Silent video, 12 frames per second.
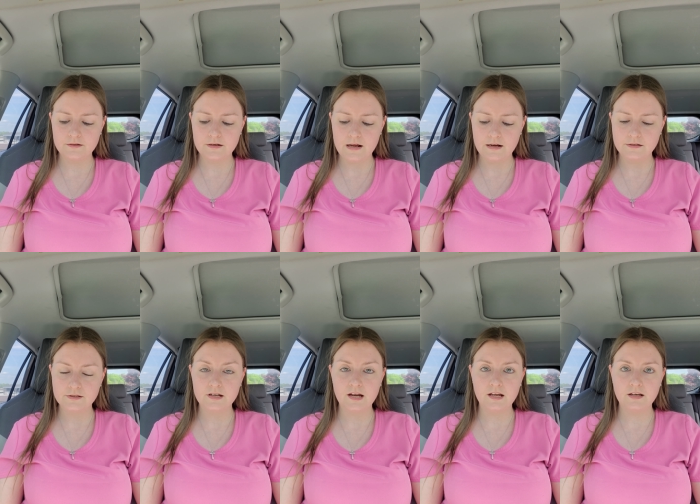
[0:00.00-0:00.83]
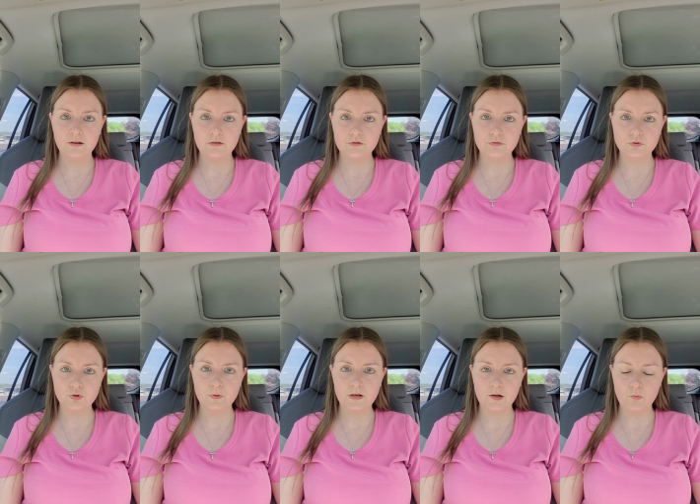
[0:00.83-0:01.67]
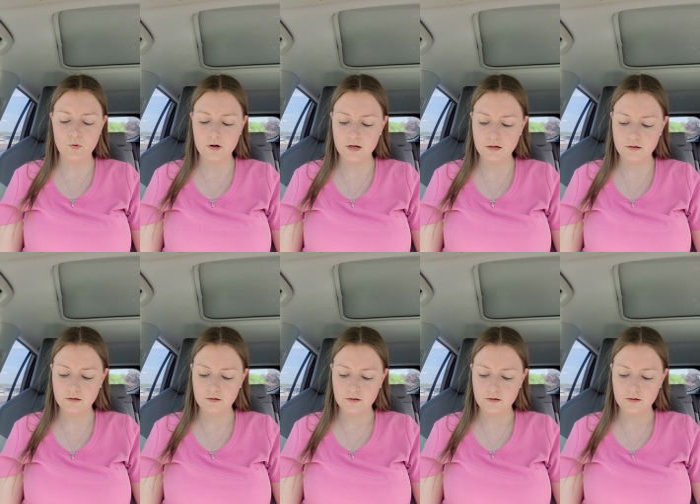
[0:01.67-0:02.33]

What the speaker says: 19 through 21,